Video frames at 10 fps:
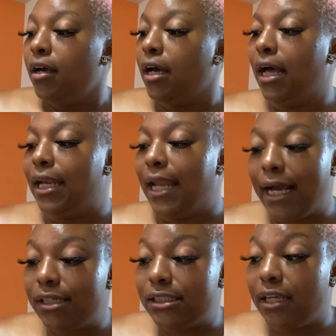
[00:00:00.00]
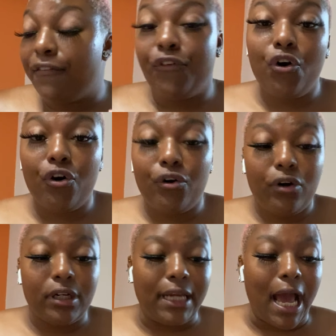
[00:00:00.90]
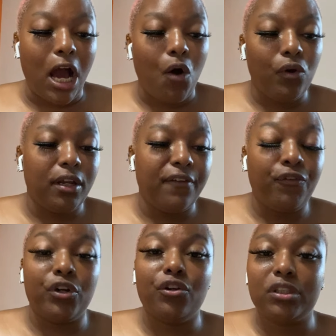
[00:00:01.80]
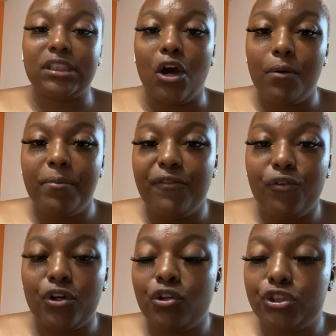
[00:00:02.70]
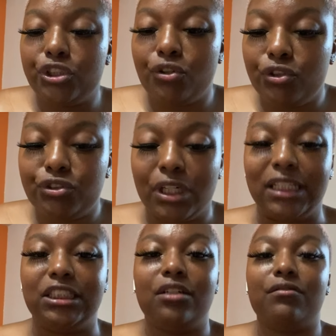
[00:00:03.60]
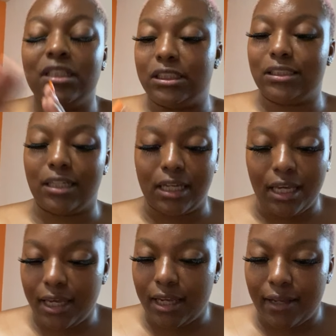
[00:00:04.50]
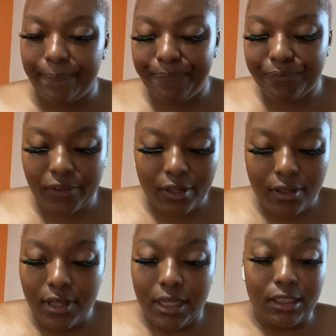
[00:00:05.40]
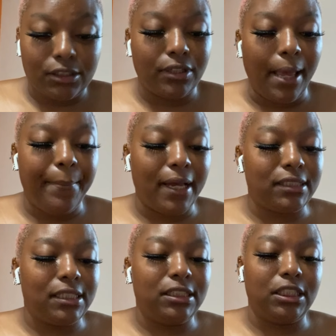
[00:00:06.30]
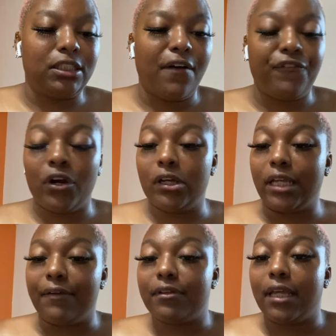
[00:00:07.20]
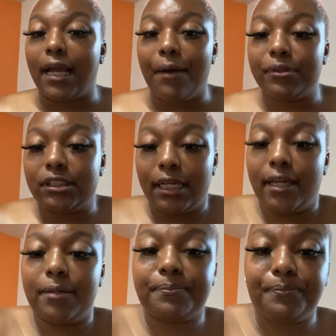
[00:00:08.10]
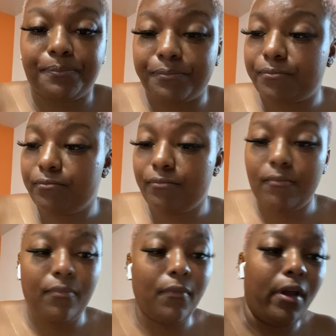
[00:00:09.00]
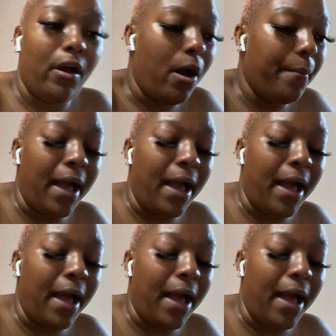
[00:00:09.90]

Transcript: a legacy for not only for yourself but for your children and generations ahead. So that basically just confirmed everything I was saying. I can count on. Um,